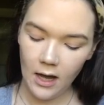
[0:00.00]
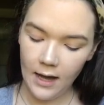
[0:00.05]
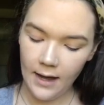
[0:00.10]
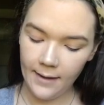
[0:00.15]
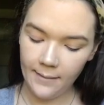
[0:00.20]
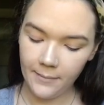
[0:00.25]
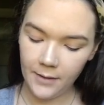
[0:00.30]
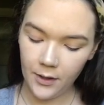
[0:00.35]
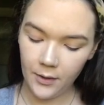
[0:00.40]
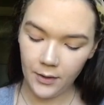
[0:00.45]

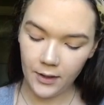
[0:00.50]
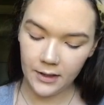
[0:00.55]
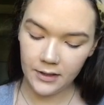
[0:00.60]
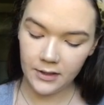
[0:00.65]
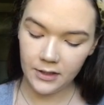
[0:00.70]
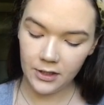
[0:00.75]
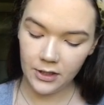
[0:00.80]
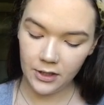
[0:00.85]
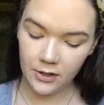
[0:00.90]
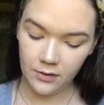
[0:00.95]
I'm going
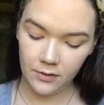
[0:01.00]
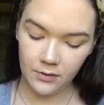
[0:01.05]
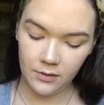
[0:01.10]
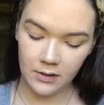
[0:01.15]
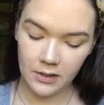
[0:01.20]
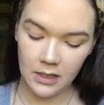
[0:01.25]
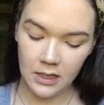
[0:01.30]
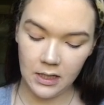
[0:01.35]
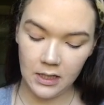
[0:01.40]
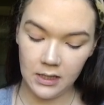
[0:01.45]
to
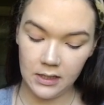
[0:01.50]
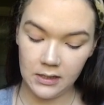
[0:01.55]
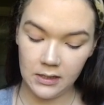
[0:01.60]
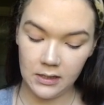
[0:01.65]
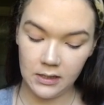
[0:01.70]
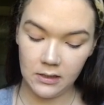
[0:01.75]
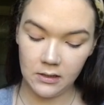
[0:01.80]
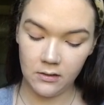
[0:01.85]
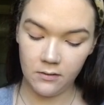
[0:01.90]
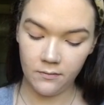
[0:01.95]
use
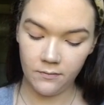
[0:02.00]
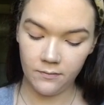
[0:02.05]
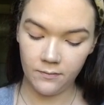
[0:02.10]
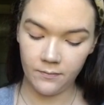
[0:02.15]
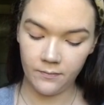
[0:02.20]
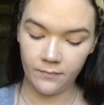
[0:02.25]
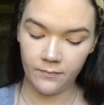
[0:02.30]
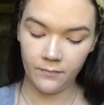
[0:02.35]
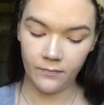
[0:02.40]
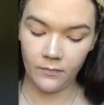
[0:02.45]
this.
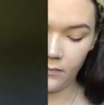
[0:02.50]
I'm gonna